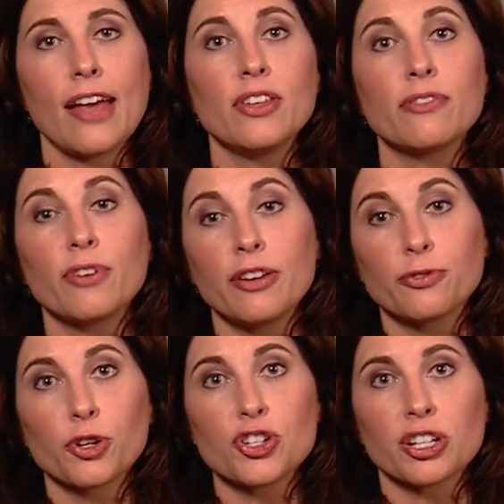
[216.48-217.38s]
and then
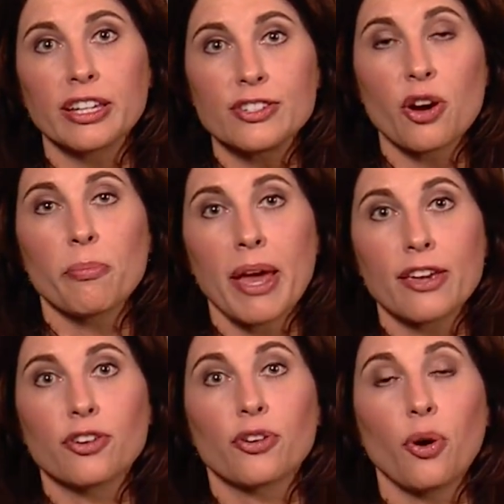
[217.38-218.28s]
unfortunately don't
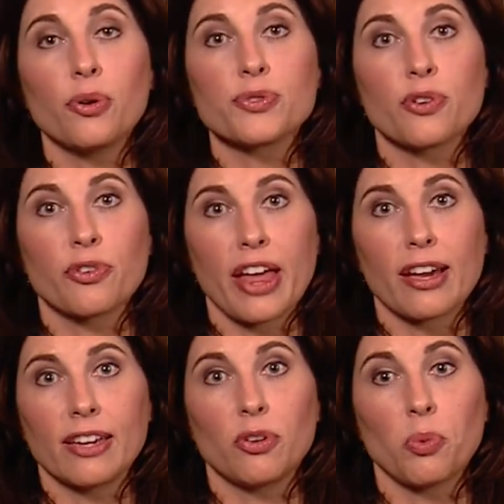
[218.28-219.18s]
make your goals for
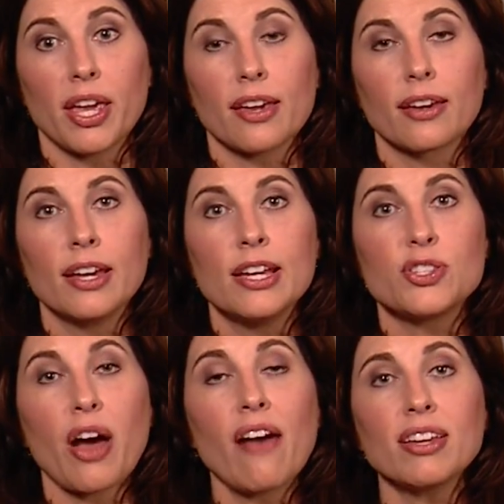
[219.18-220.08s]
that given week.
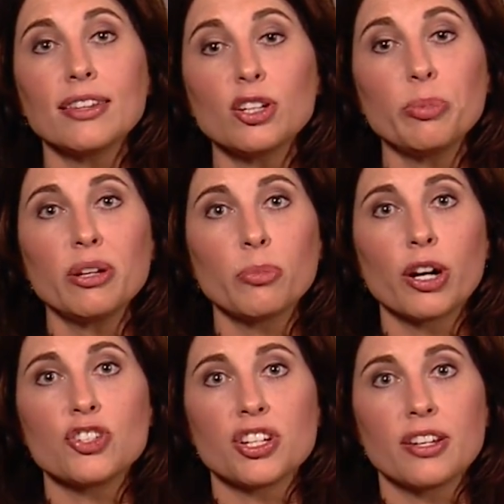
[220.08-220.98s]
So having a little bit of
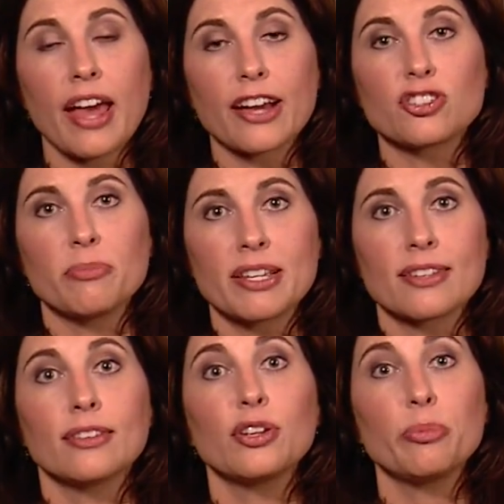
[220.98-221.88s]
margin actually makes
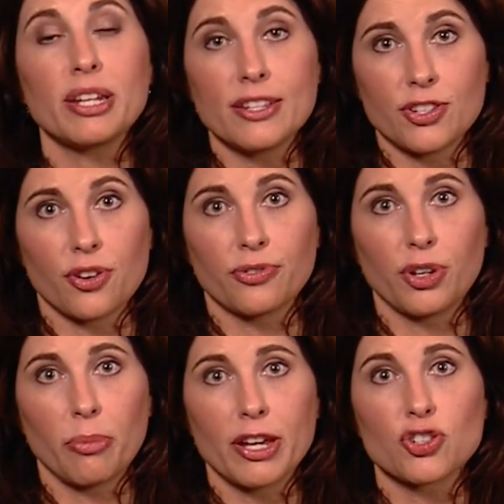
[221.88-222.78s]
it a little bit easier for
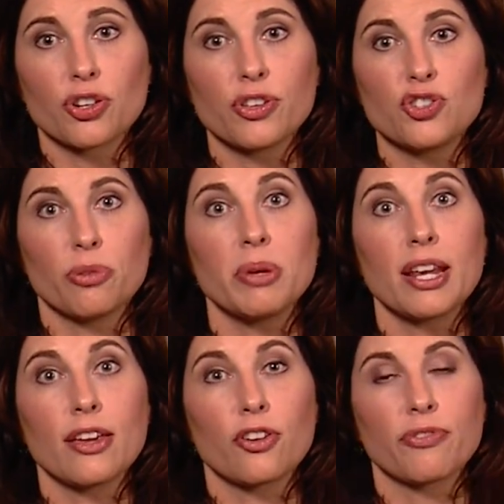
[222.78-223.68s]
you to make sure that you're
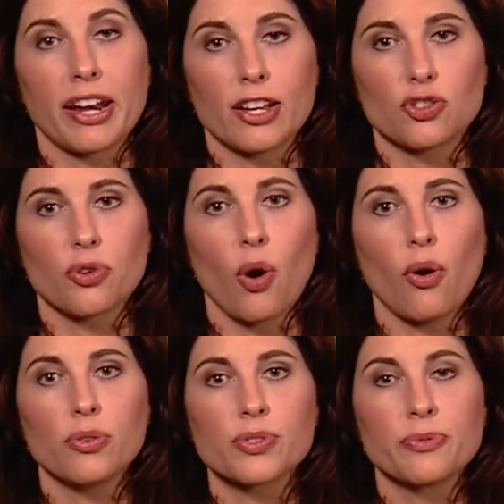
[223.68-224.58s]
meeting your financial
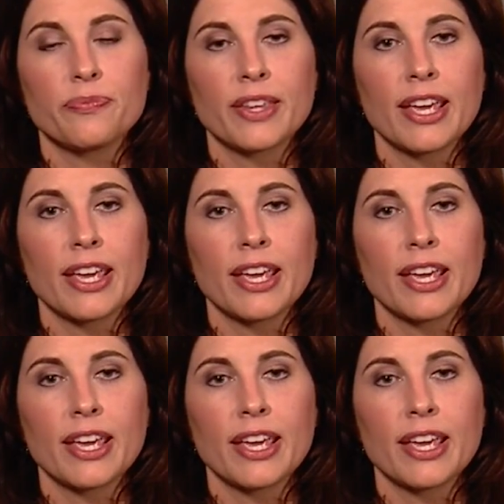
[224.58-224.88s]
goals.